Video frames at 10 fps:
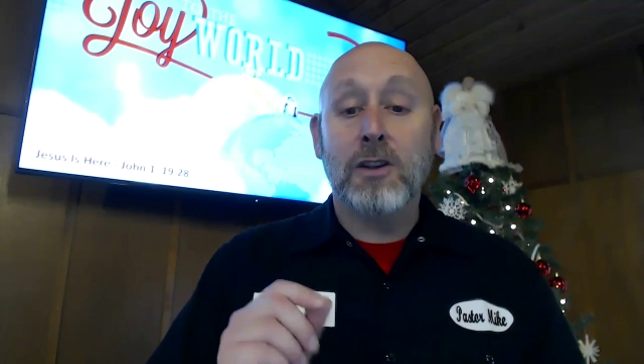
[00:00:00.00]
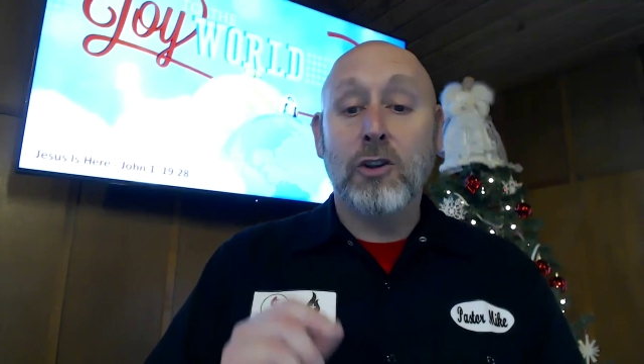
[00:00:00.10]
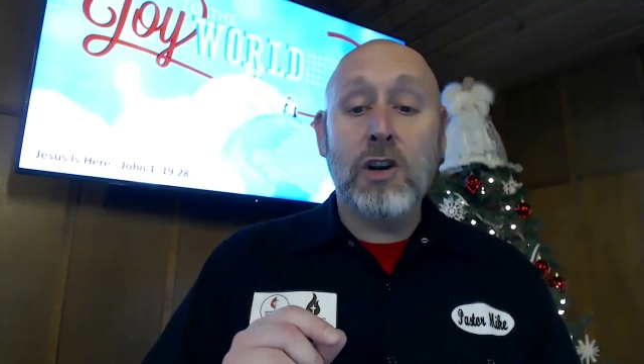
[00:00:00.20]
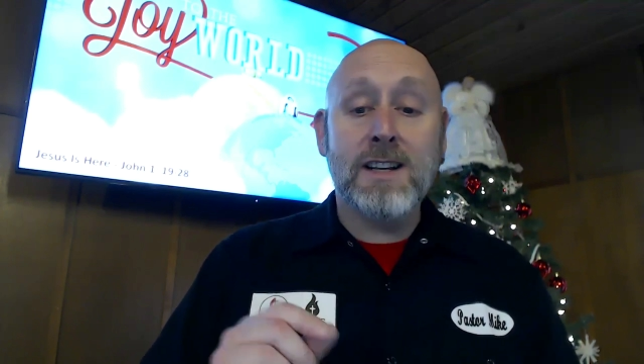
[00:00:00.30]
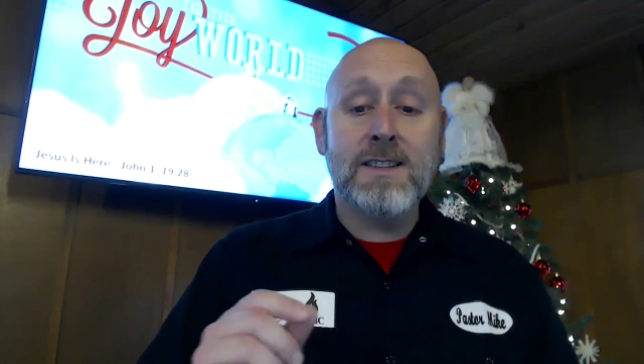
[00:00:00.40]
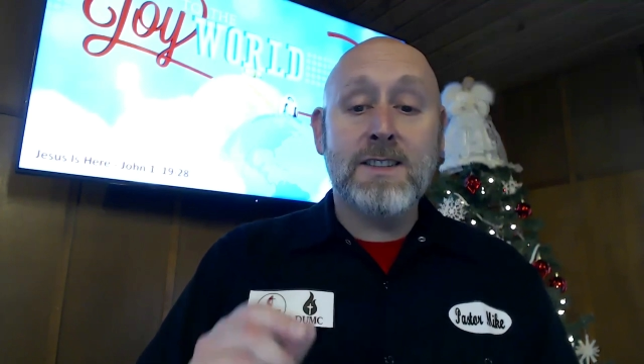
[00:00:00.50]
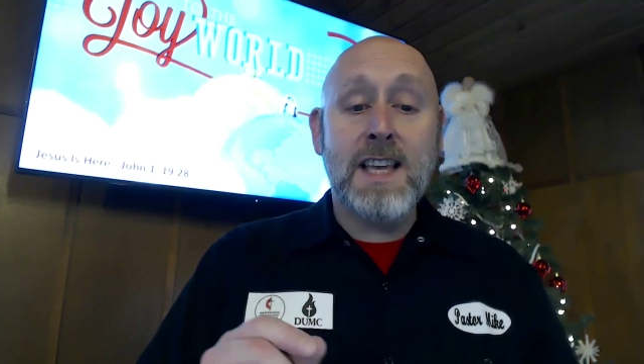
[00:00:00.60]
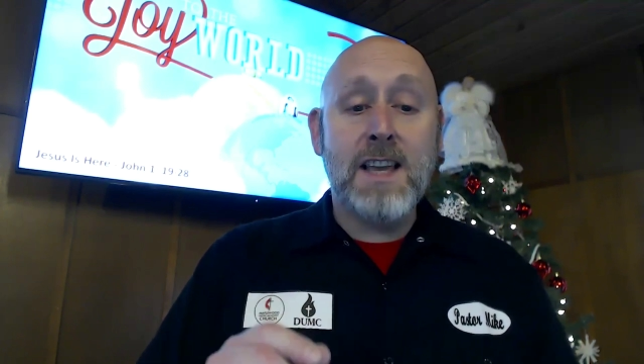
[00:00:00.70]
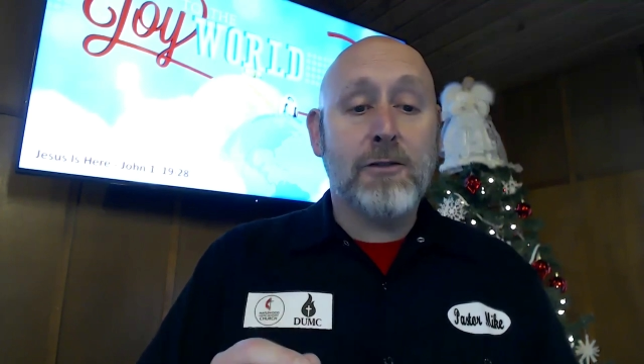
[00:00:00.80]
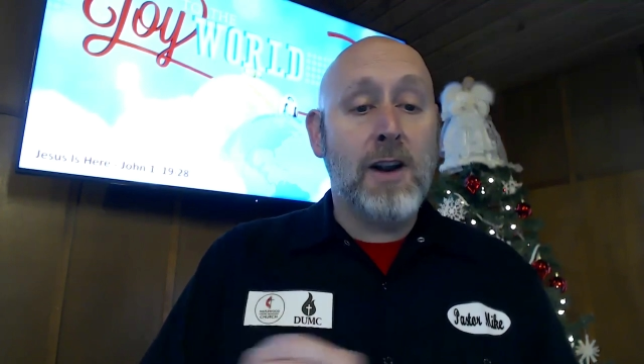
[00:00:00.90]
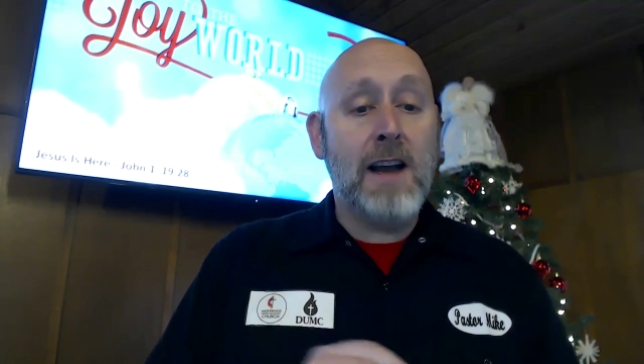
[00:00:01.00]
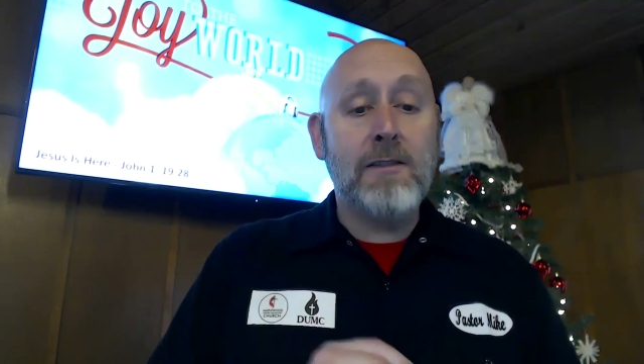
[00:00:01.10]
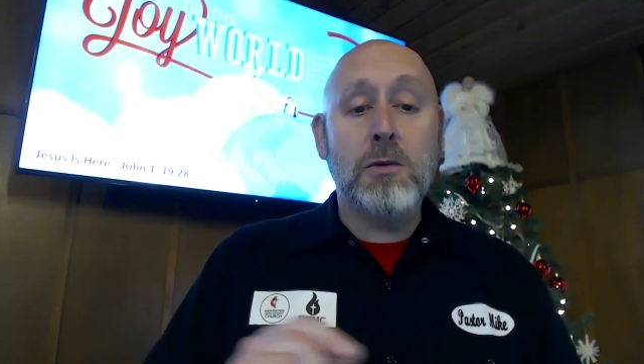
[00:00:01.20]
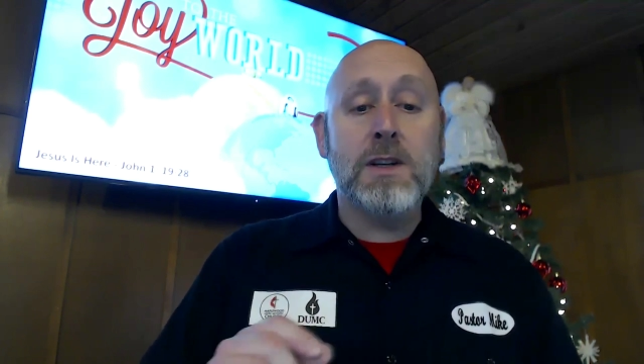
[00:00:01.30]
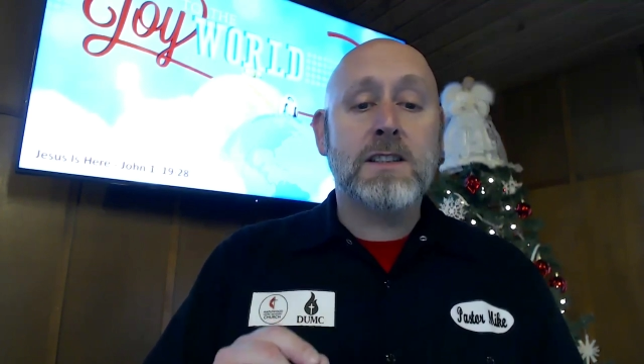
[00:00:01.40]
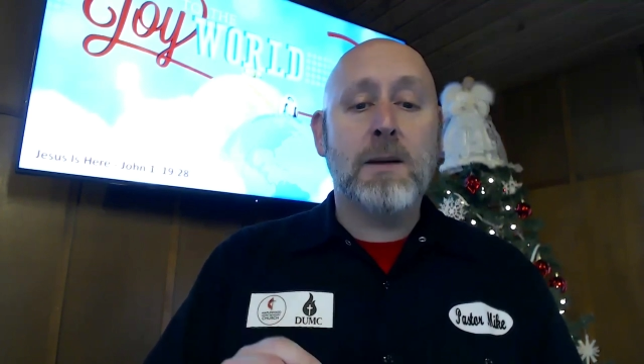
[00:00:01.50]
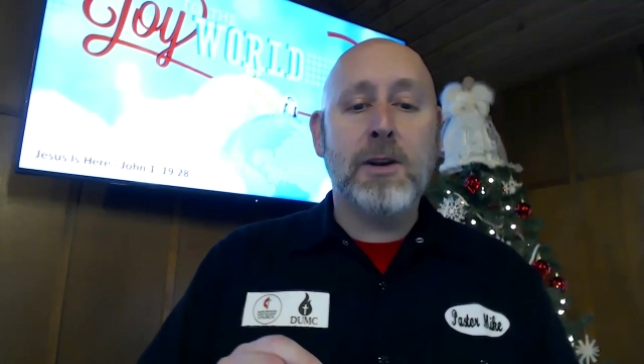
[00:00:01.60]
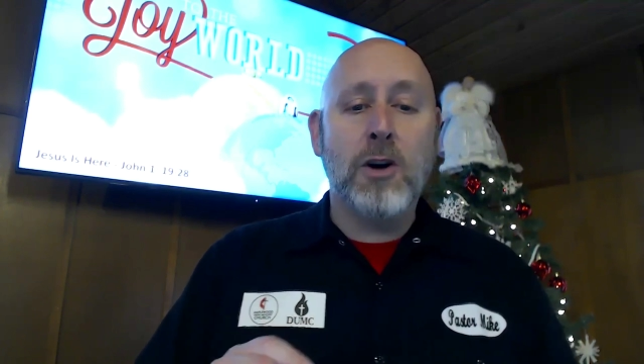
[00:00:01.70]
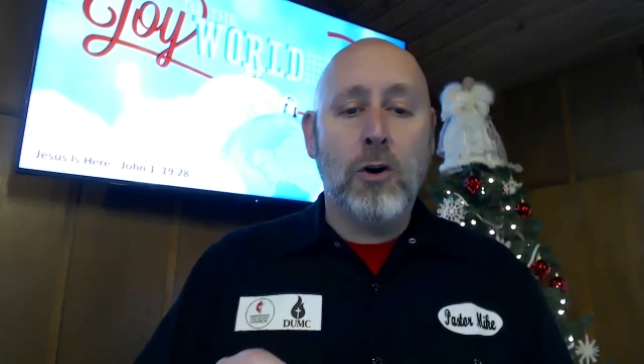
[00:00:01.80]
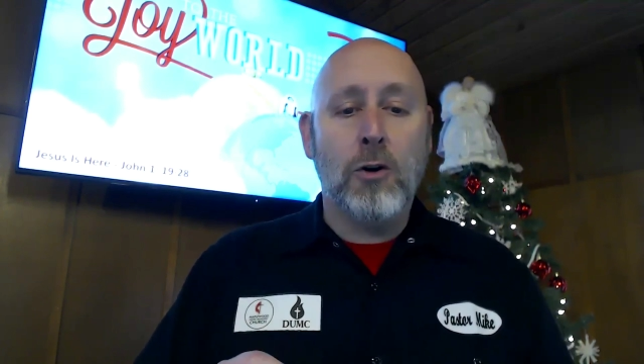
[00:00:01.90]
Look and see, for everyone is
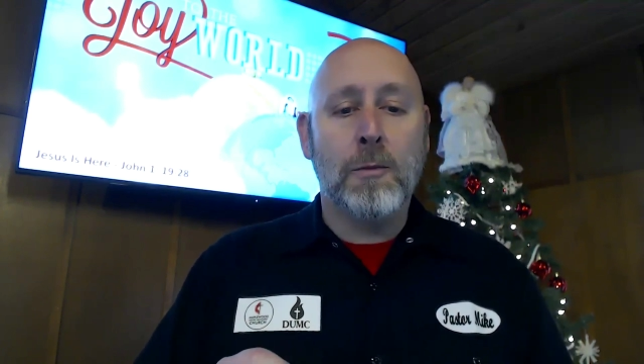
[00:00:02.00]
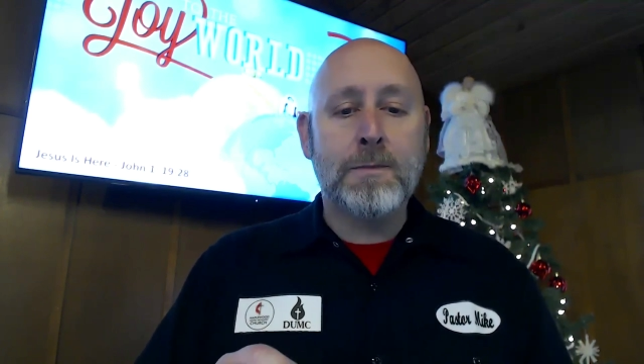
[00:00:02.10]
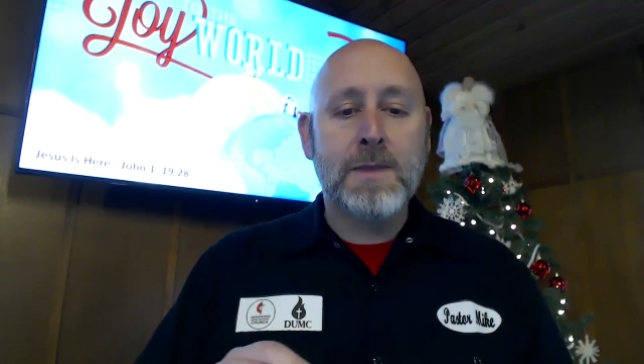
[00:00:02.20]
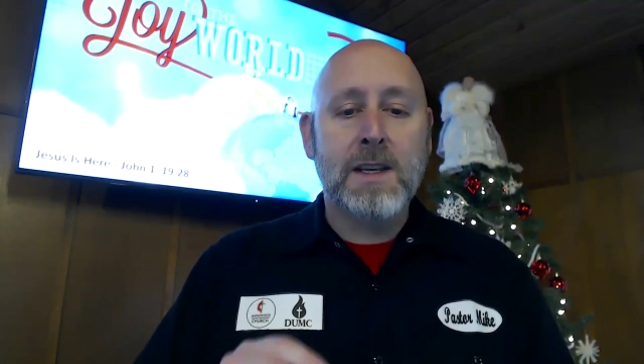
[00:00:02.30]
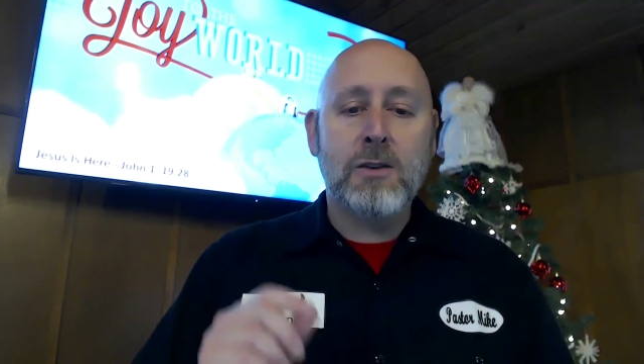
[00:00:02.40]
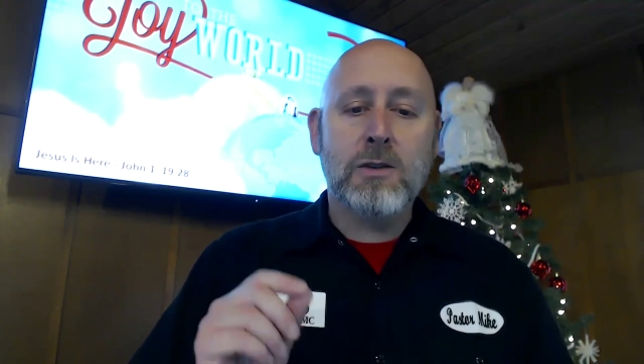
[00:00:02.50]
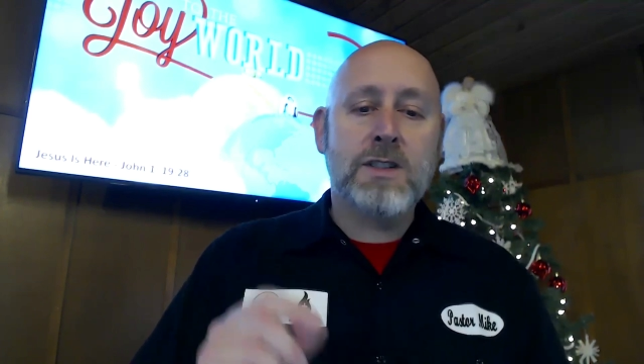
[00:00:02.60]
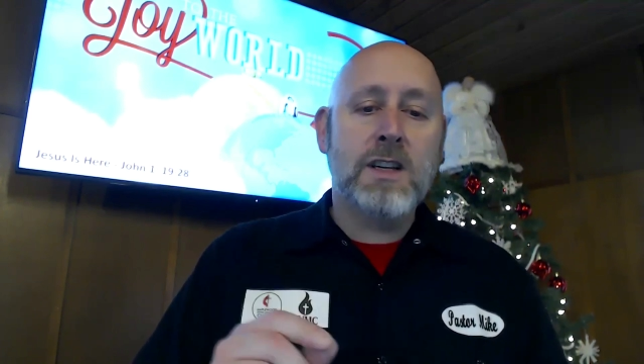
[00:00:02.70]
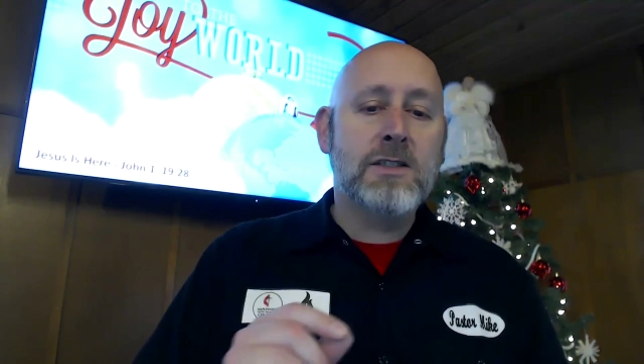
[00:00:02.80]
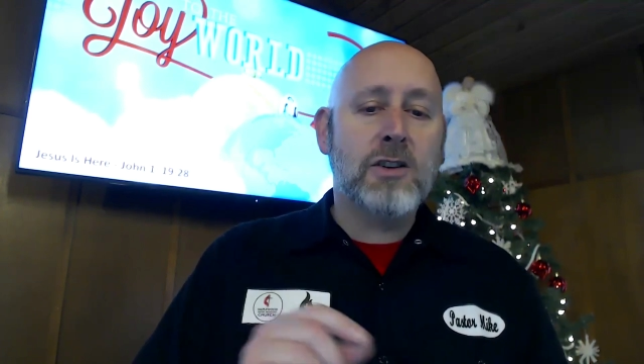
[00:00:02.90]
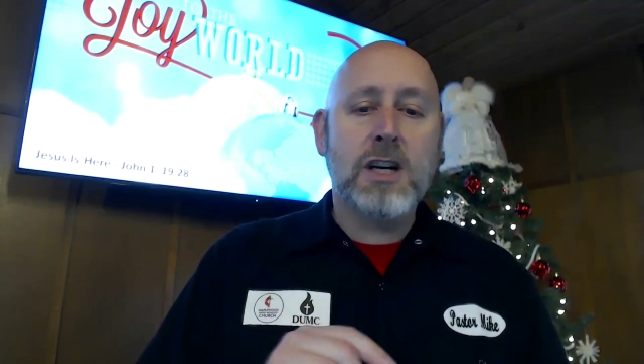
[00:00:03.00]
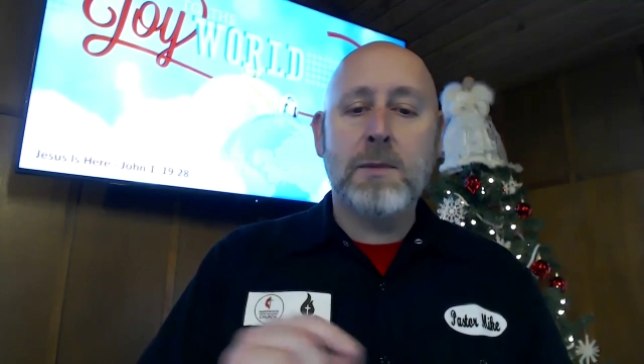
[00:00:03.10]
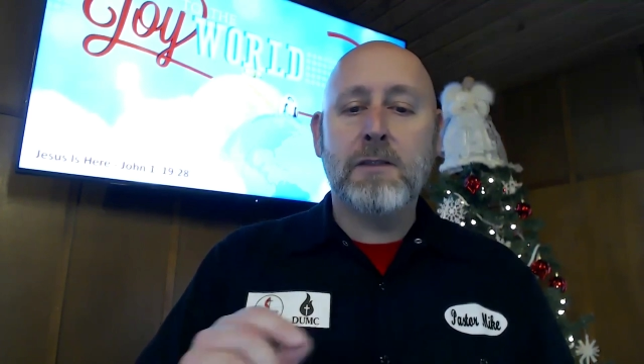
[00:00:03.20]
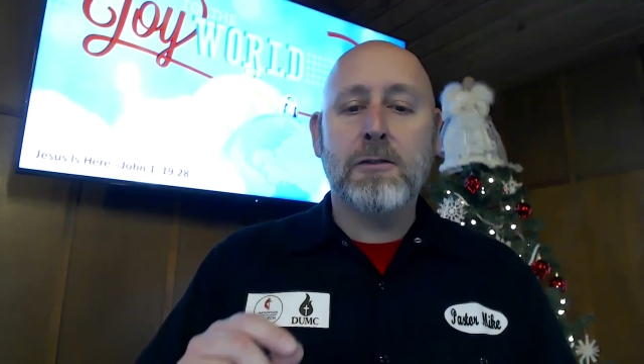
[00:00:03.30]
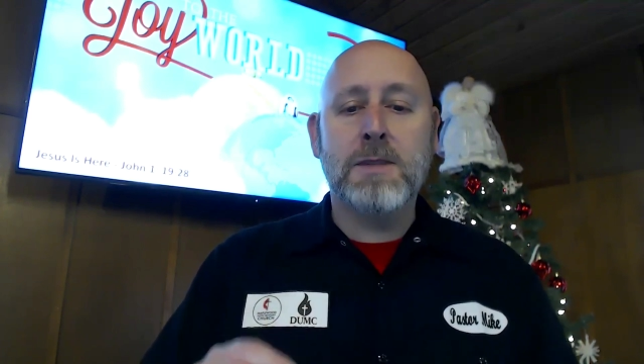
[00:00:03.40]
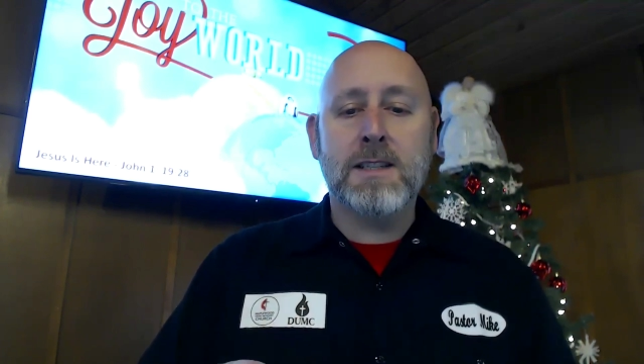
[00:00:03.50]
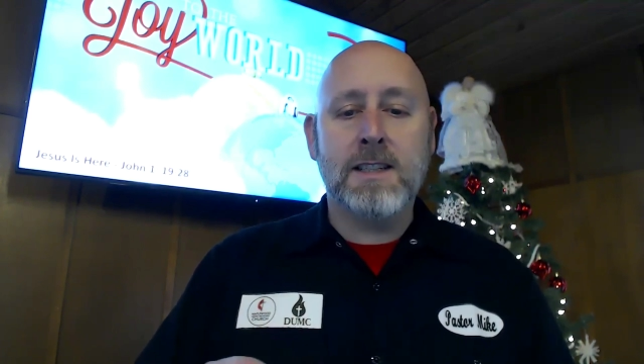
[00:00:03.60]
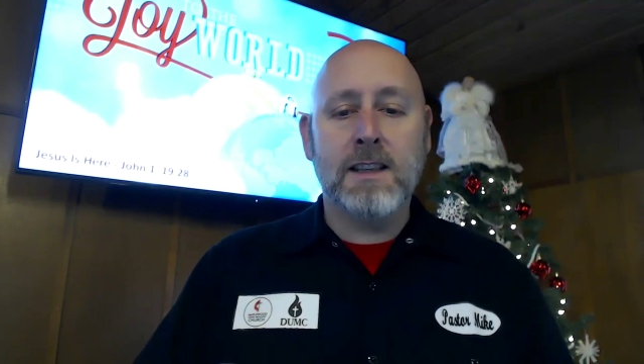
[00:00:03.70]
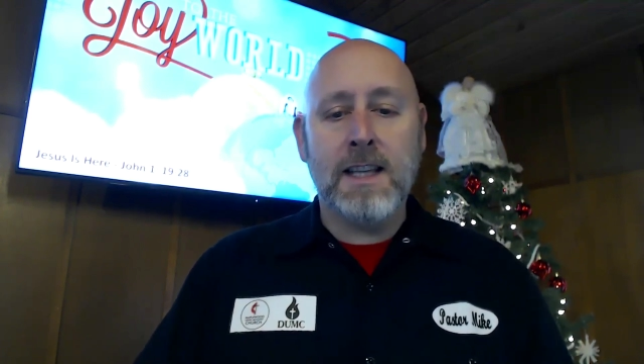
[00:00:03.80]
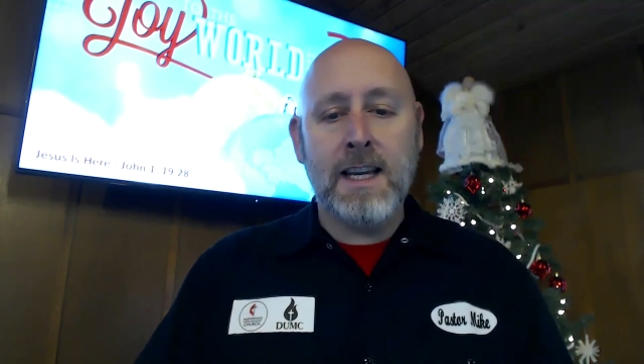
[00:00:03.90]
coming home. Your sons are coming from
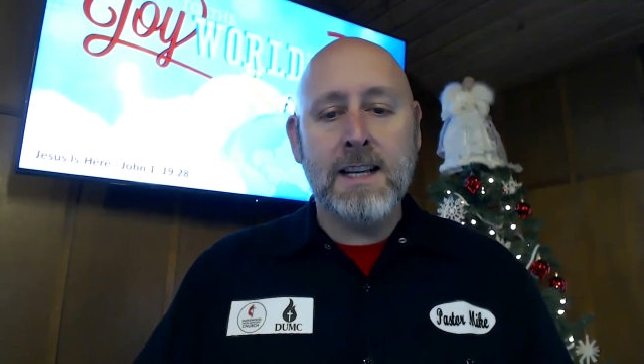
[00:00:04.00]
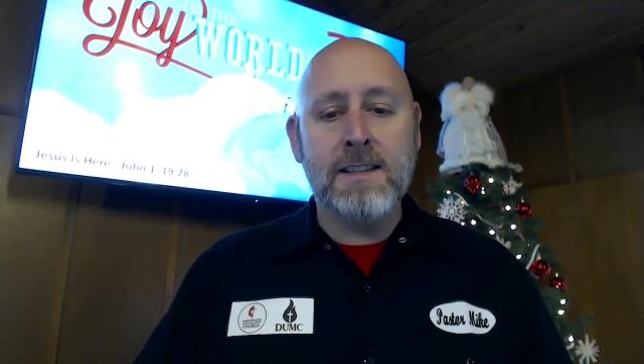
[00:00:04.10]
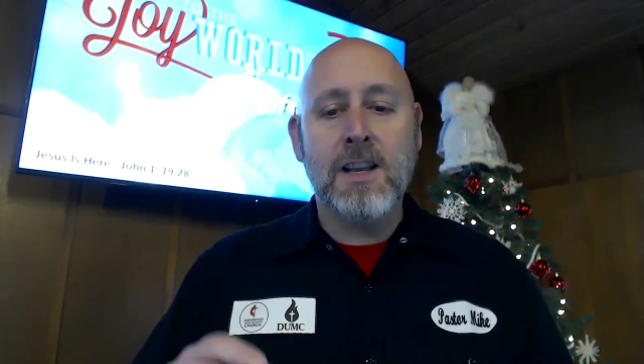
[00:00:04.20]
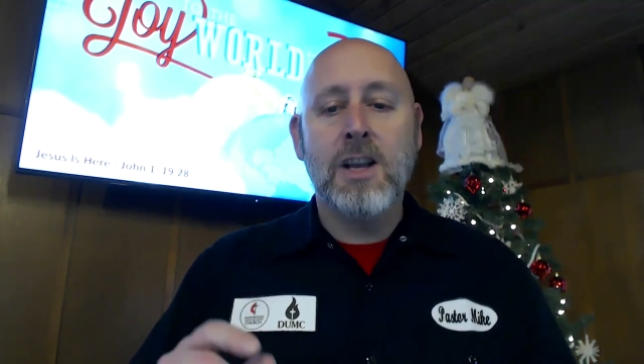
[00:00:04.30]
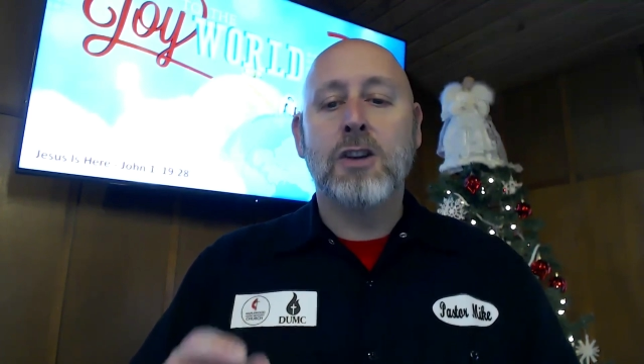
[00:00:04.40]
distant lands.